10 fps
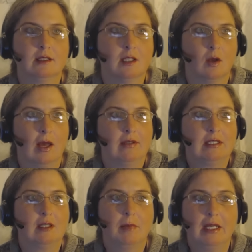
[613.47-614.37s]
So
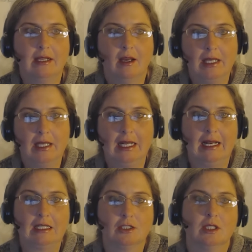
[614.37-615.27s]
having somebody come in
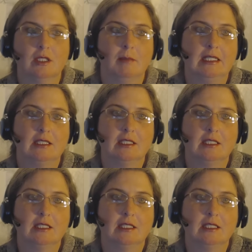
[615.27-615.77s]
and actually make